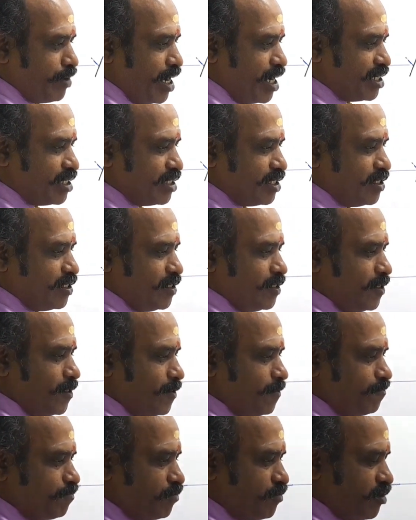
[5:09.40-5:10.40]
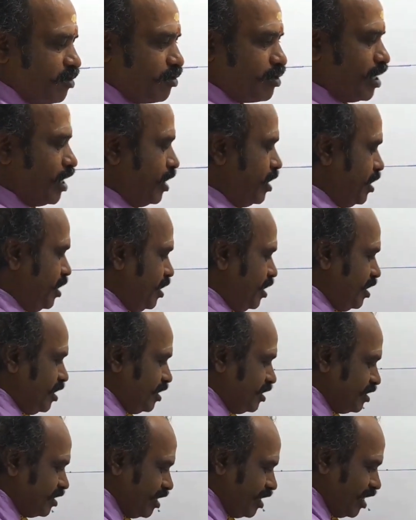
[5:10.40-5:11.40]
part. Okay.
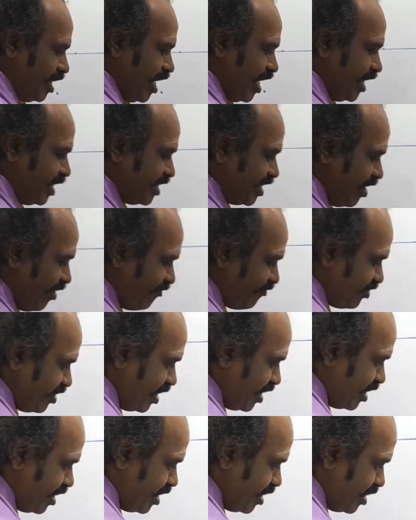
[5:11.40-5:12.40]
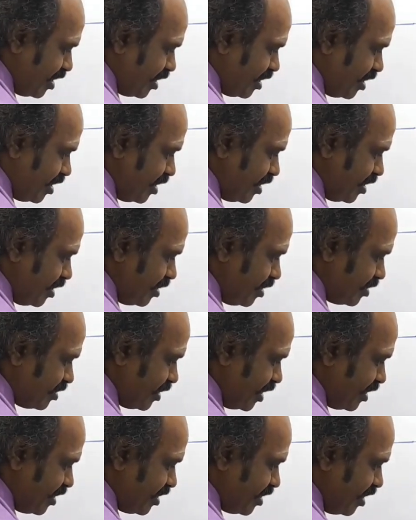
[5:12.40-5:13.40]
The height of the
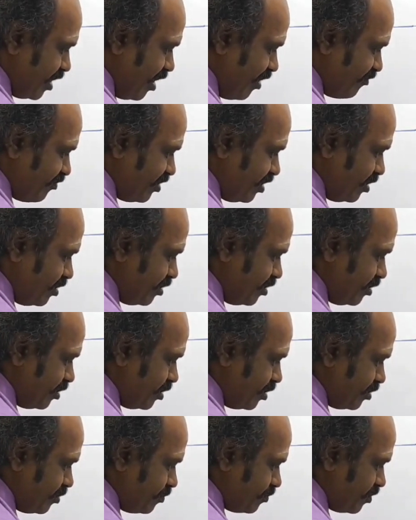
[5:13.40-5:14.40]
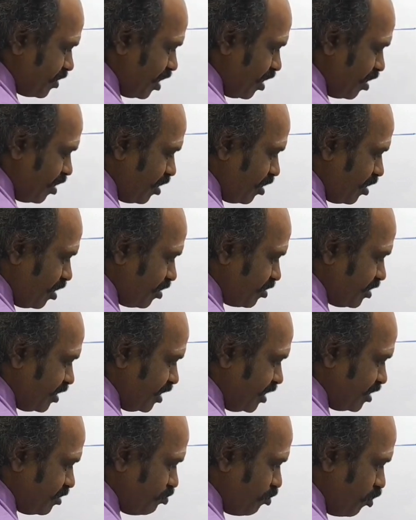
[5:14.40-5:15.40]
center of on
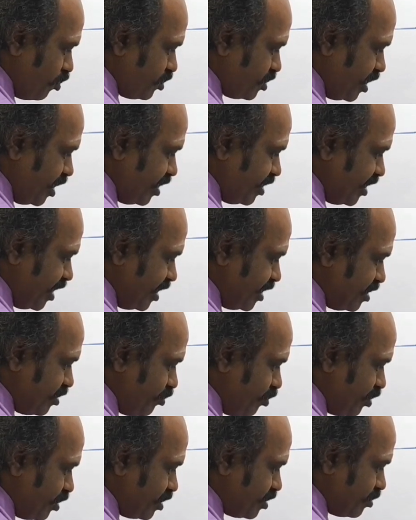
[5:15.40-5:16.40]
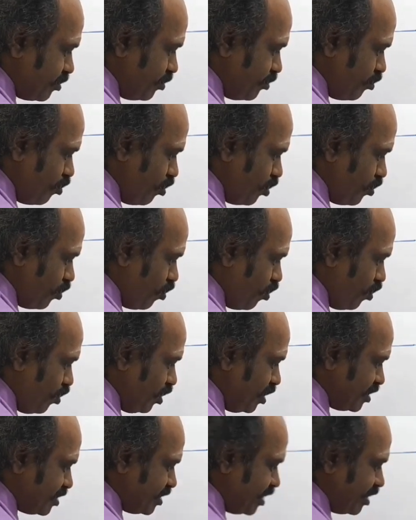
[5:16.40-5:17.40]
this portion there is one
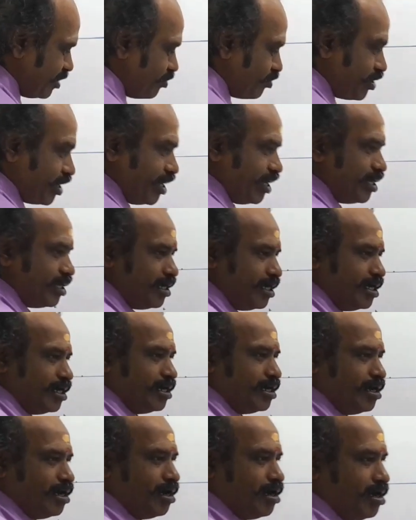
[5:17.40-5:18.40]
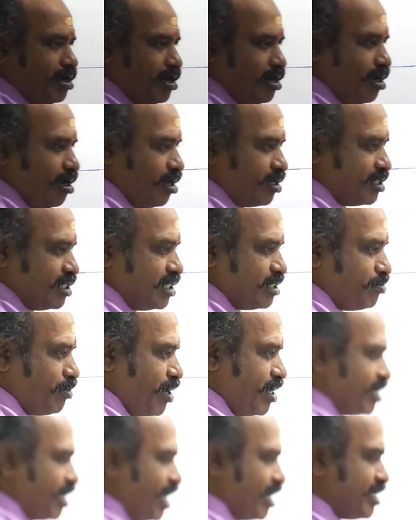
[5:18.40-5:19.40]
hole is there. Okay. On this
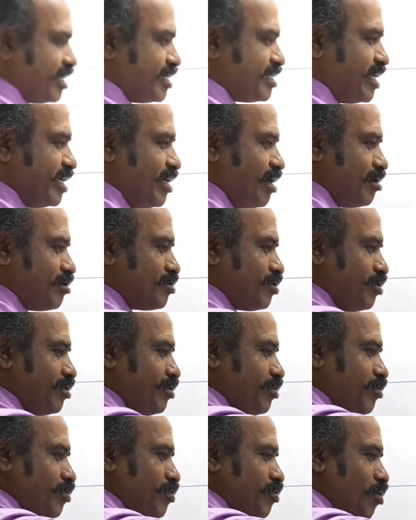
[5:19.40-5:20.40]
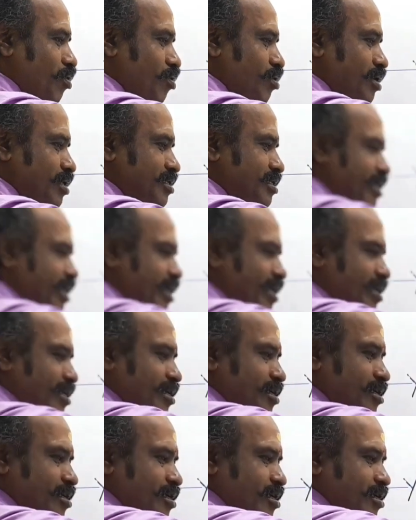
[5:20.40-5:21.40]
part, other side also one hole is there.
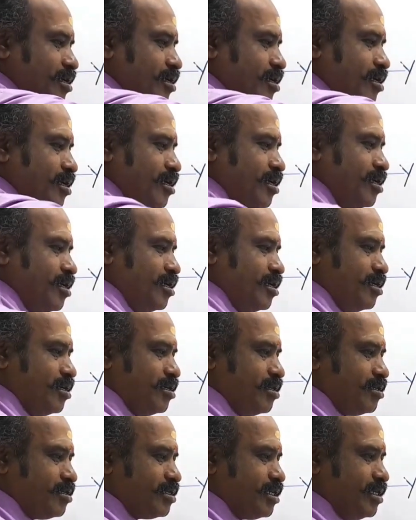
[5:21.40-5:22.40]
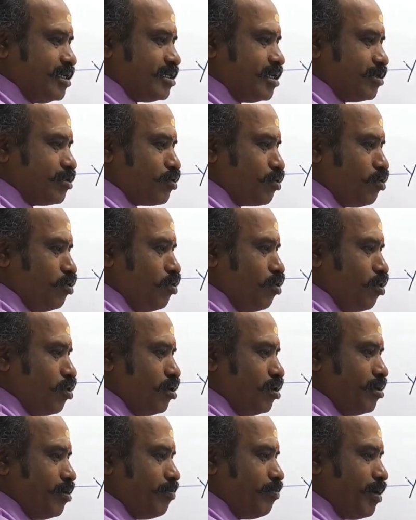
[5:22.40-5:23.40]
So it's a through
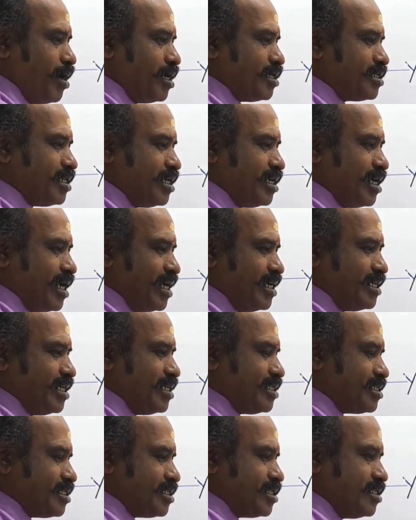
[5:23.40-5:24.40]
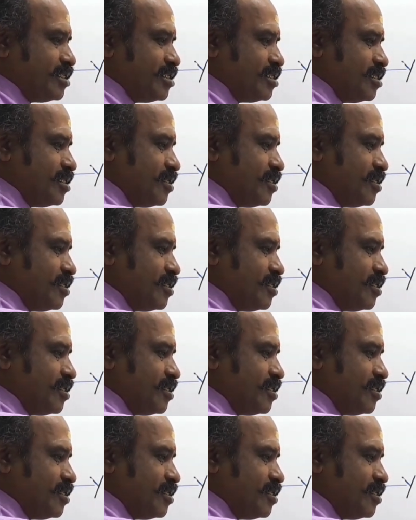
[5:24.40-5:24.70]
hole passing like this.